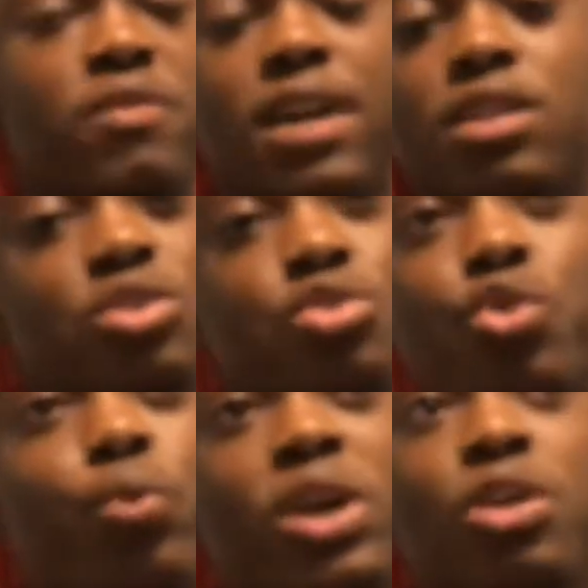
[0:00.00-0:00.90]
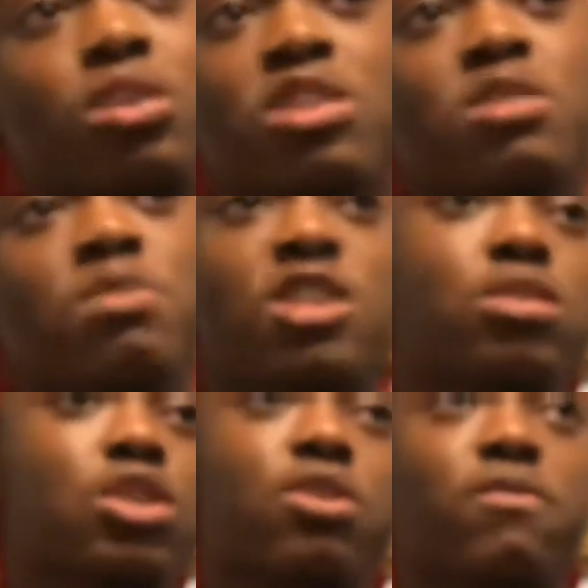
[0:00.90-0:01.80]
Like, there's no way you're gonna speak to
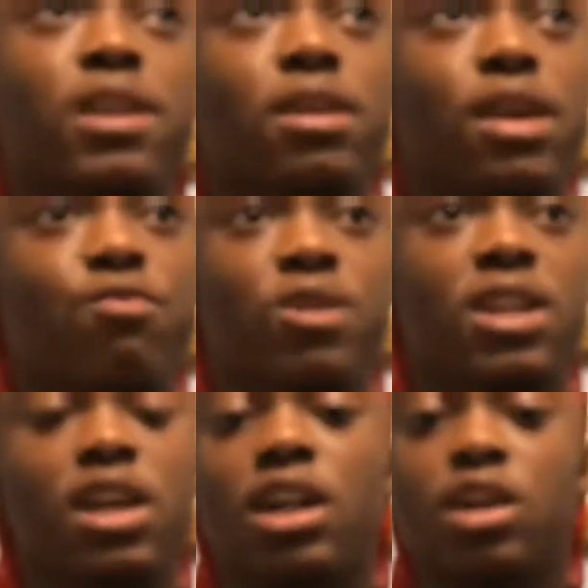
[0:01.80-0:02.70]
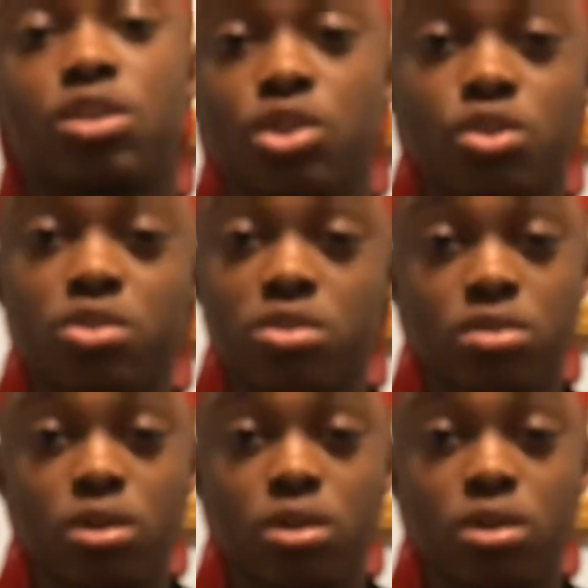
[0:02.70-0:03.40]
each other every day like you used to.